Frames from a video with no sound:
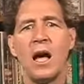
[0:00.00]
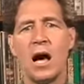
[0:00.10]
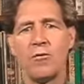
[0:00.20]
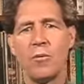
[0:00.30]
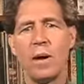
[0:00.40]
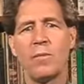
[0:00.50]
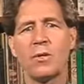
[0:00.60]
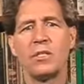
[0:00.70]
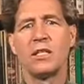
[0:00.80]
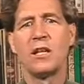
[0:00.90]
I remember
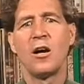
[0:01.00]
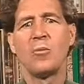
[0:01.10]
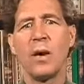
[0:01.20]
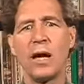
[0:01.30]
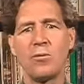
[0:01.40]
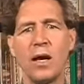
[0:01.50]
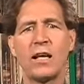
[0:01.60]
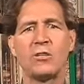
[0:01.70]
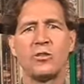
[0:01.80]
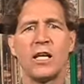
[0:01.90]
as a young man we had
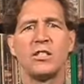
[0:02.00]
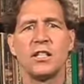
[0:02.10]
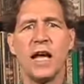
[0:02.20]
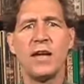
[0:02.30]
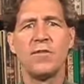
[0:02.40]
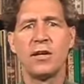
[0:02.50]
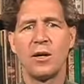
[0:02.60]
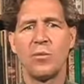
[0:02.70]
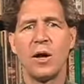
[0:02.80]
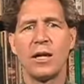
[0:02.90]
a trench cave-in on a
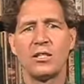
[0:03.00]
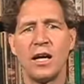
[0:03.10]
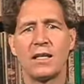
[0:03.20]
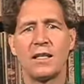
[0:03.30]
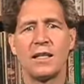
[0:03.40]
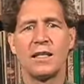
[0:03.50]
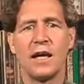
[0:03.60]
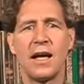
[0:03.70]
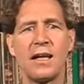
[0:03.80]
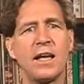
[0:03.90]
project, and
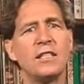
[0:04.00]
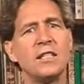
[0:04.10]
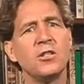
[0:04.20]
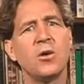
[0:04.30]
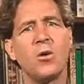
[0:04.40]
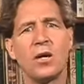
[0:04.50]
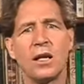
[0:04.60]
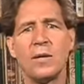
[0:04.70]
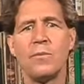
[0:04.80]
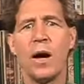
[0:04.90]
19-year-old
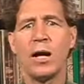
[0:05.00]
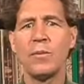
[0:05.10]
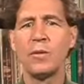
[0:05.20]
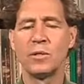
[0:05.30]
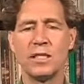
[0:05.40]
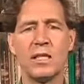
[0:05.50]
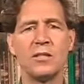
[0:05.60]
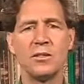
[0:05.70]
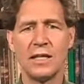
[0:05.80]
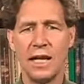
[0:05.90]
Clint Bachman was
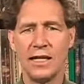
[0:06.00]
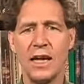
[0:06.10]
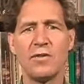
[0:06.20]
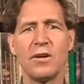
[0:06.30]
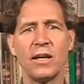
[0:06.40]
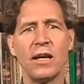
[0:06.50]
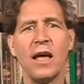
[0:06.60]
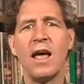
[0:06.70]
killed in that cave-in.